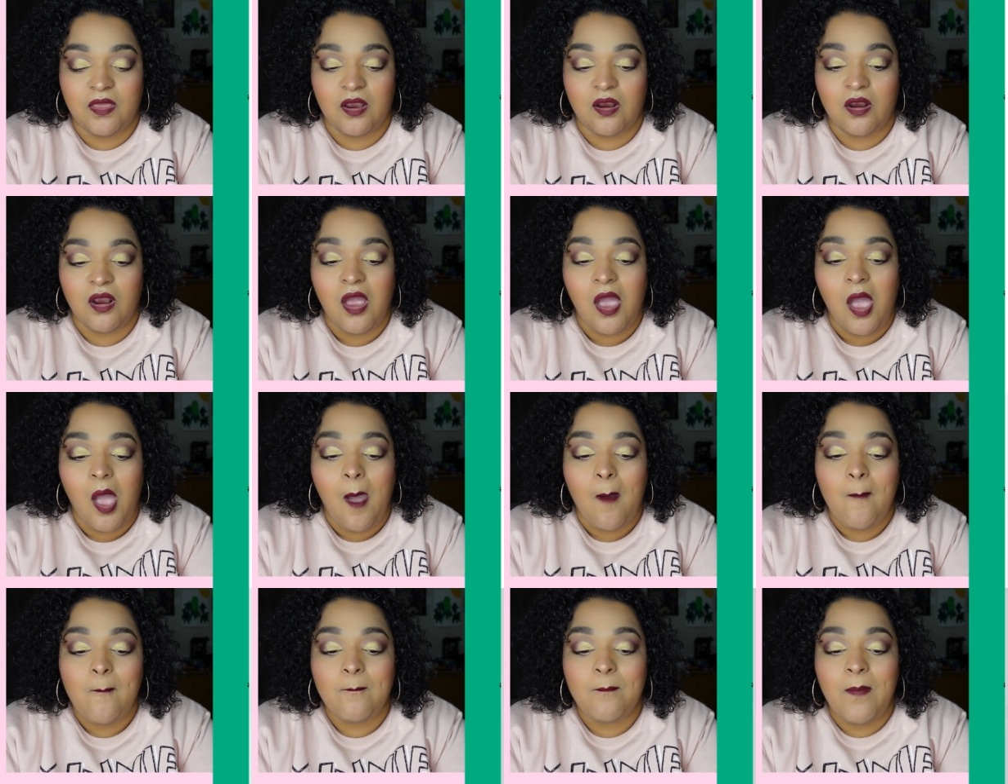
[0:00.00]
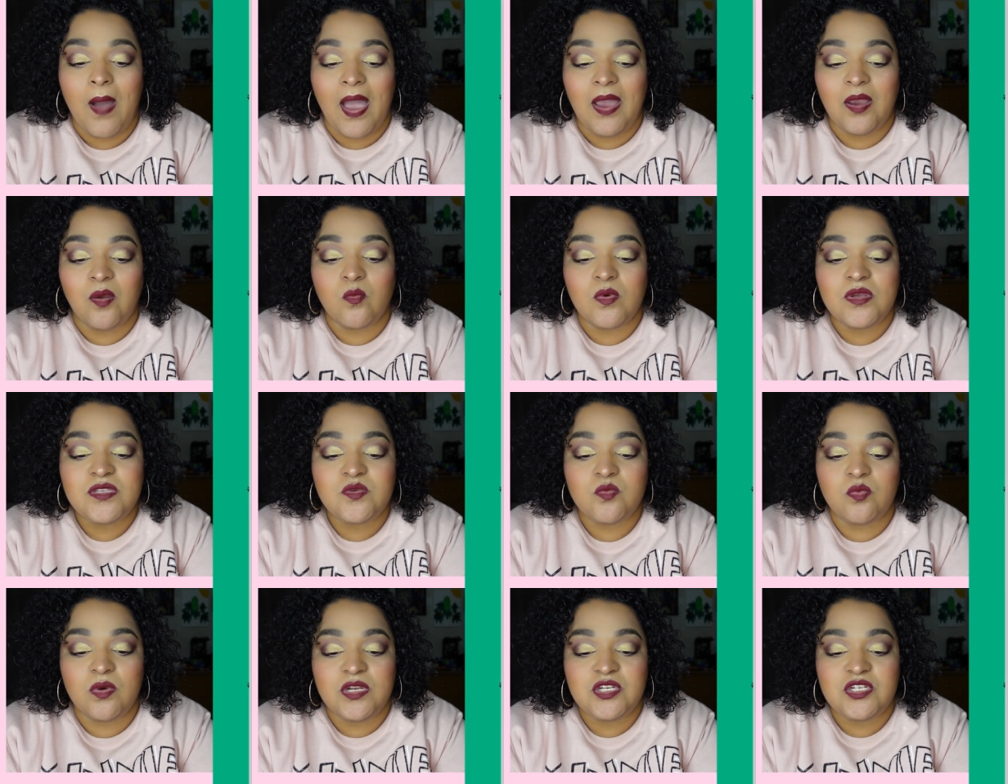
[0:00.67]
there. Mine
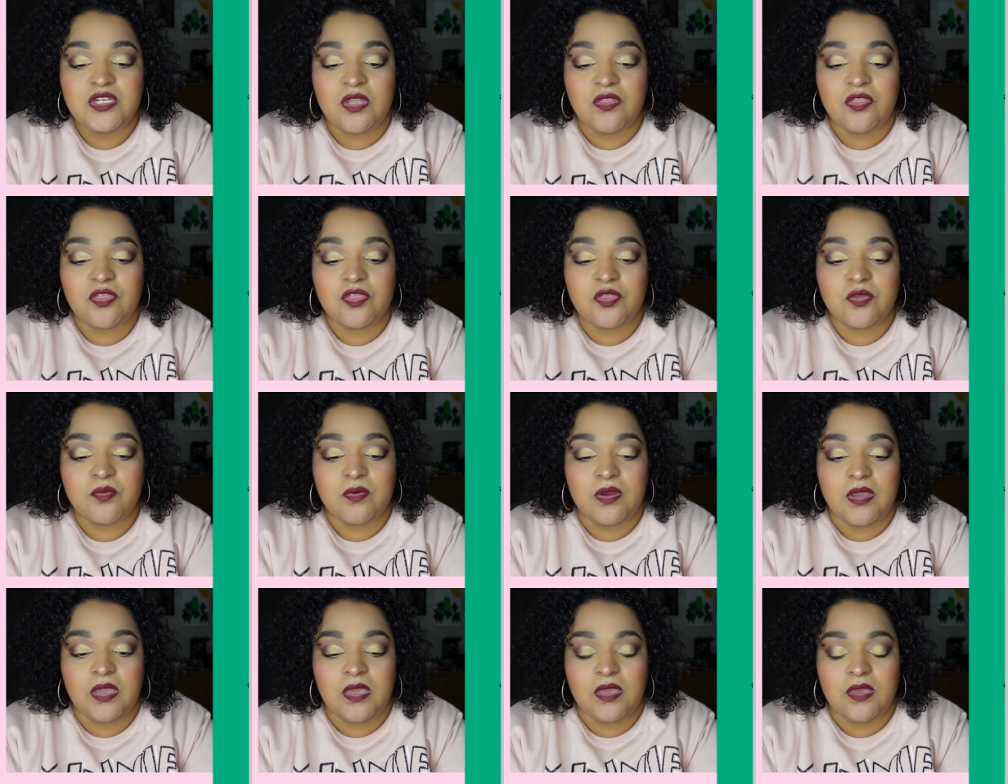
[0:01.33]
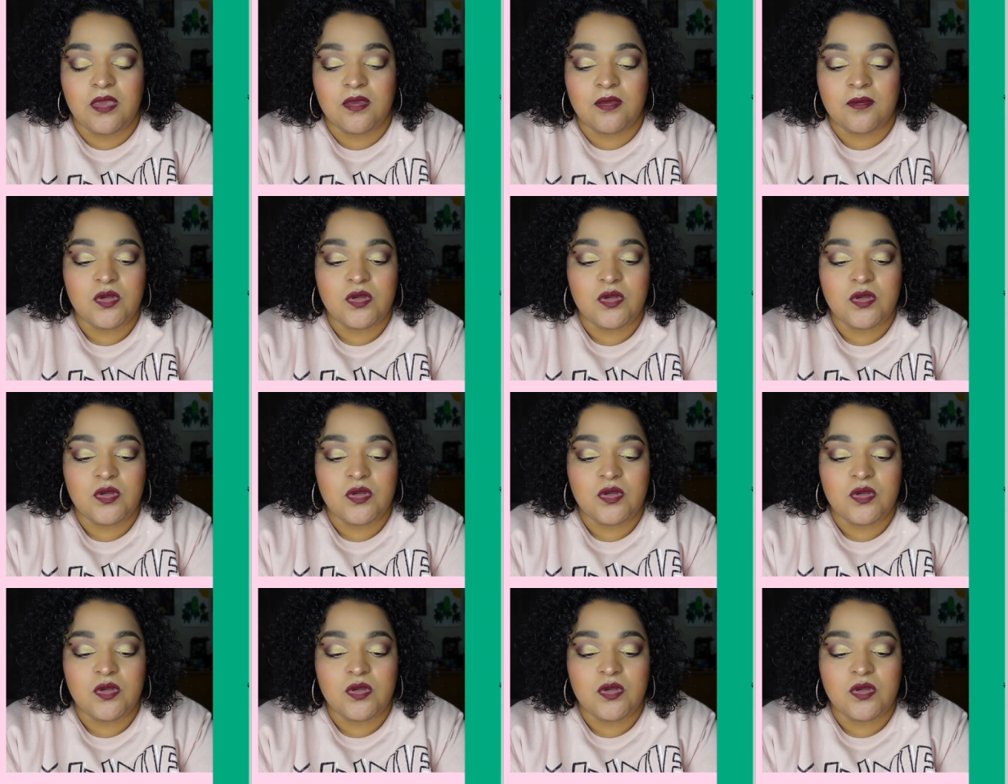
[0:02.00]
was widget three.